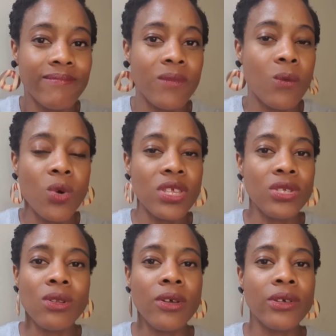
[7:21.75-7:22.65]
what is your
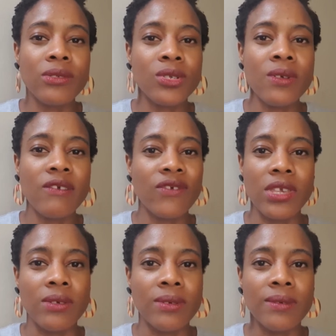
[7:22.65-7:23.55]
logo doing for
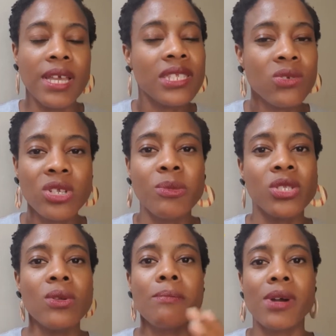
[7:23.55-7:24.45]
you? It's not going to be
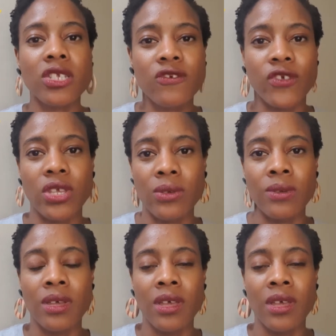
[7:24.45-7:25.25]
doing much for you.